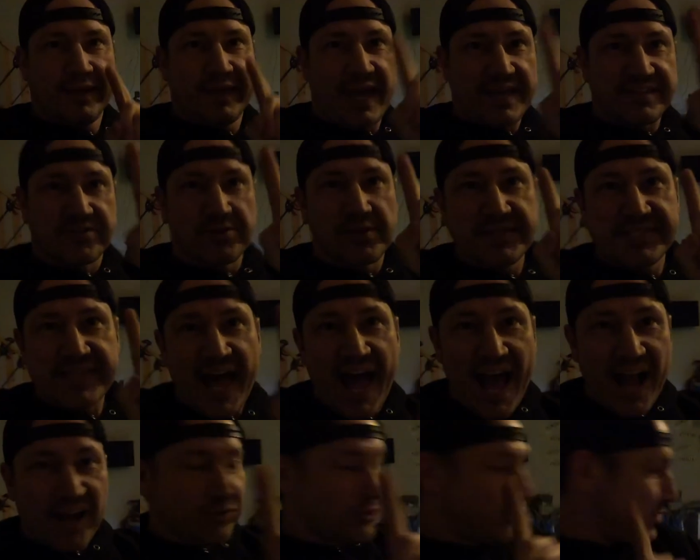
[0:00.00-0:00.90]
Okay, so let's
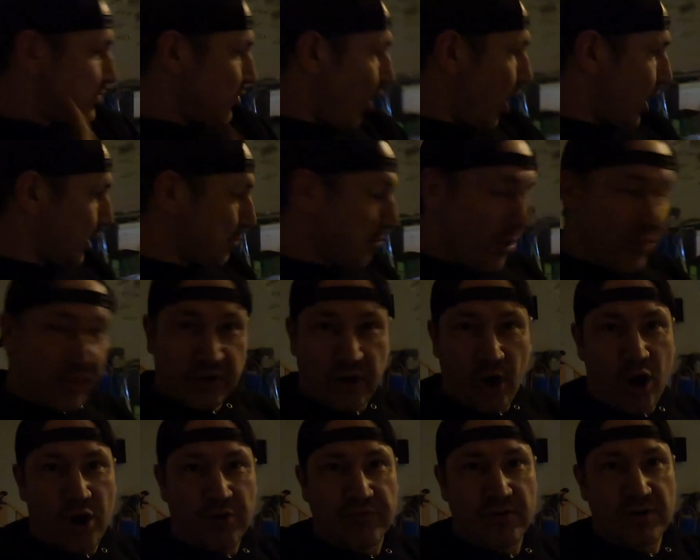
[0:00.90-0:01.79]
actually talk about the
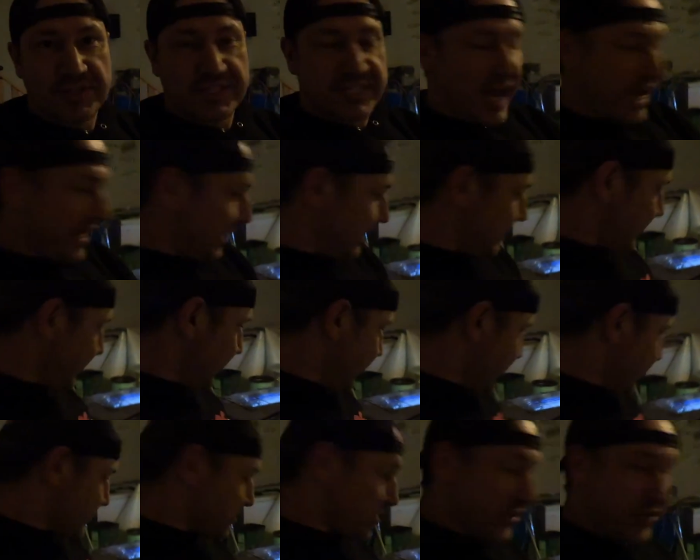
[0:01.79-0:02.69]
car for a second.
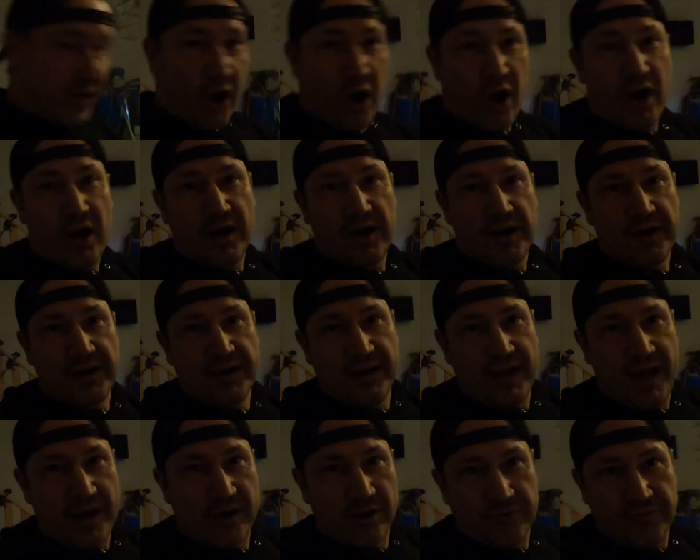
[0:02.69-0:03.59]
So the car,
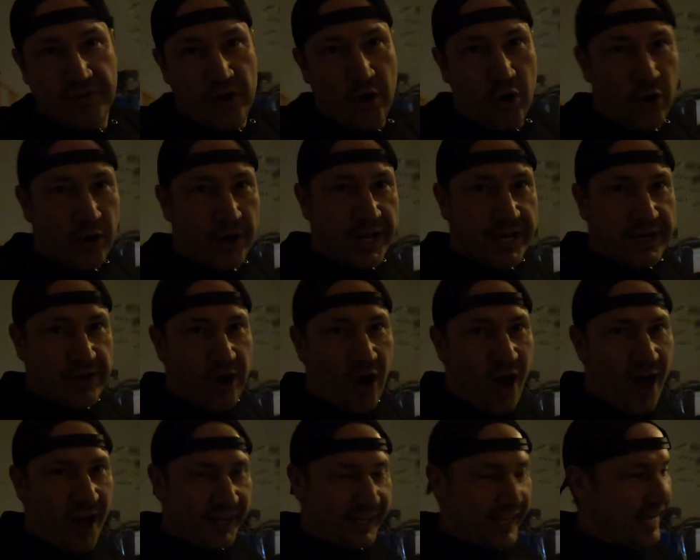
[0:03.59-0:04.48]
I don't know if you heard it,
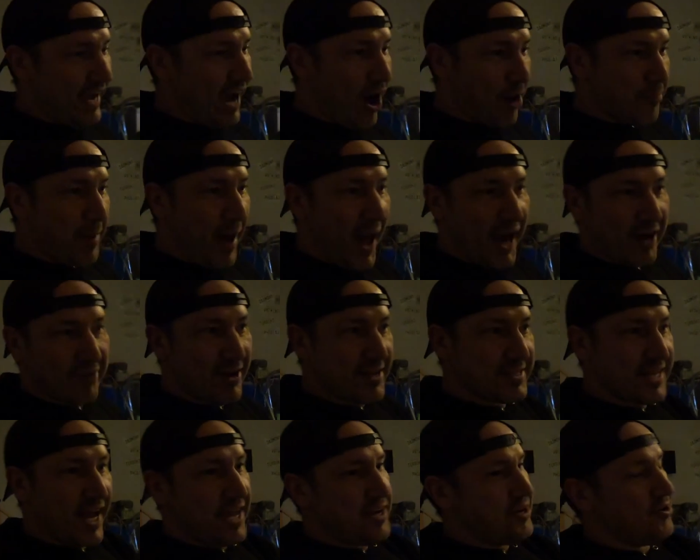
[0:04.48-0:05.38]
how bad it
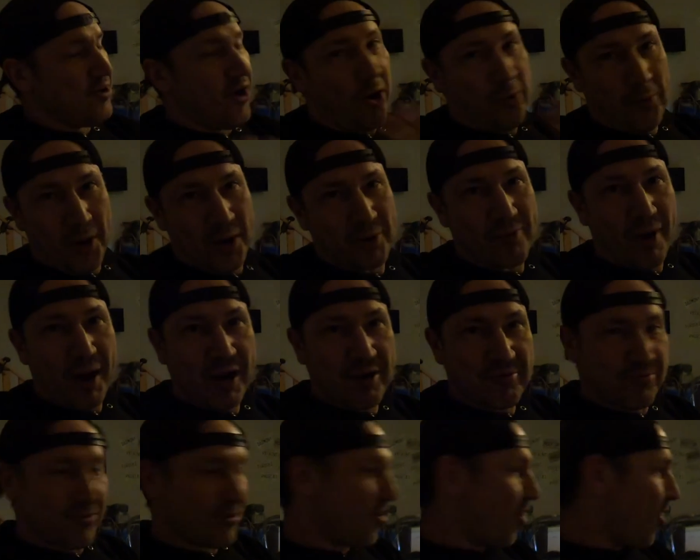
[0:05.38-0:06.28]
runs. I do not want to run
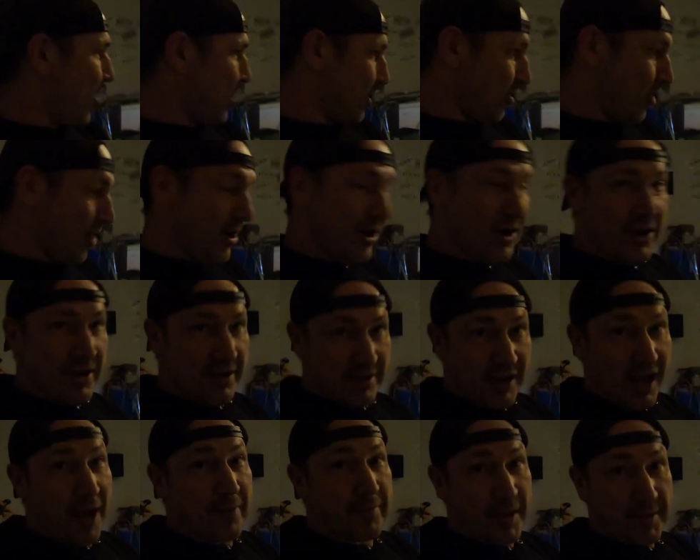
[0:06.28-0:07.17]
it for long, or
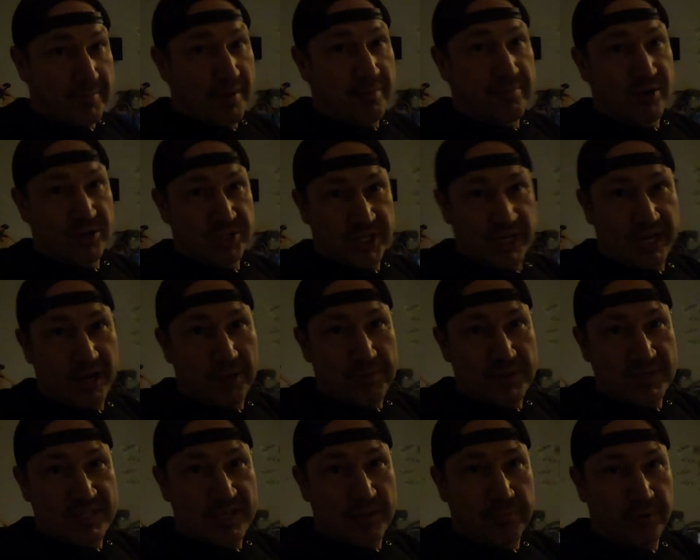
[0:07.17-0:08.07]
I might be pushing it up a
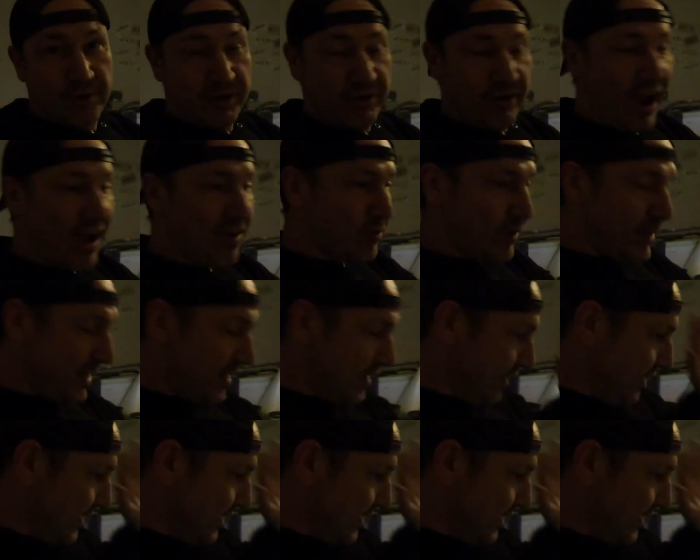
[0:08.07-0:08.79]
slippery driveway.